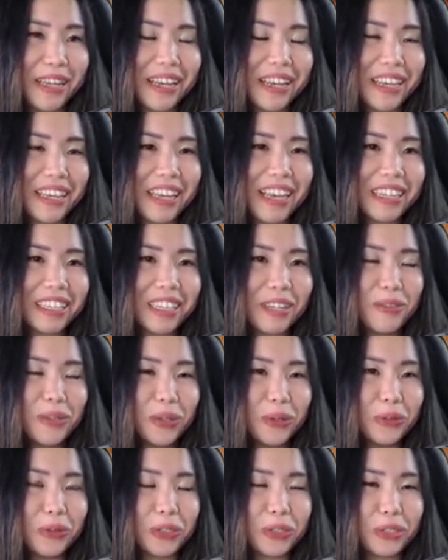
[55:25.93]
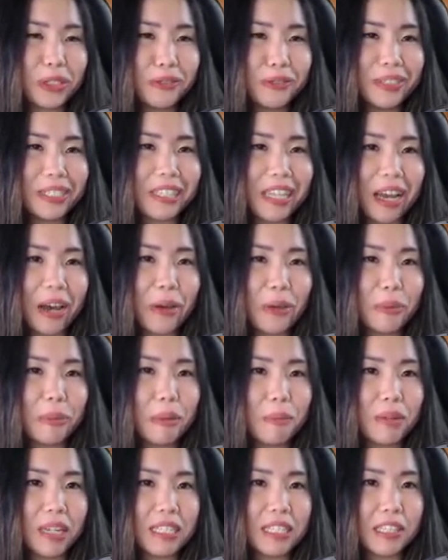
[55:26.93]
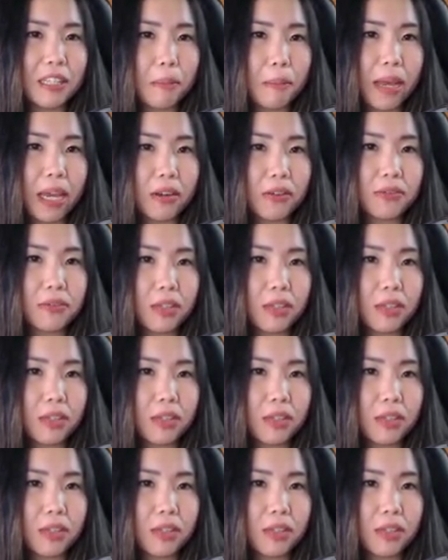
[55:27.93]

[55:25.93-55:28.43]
Yes, if you reserve it now, you'll be placed at the back of the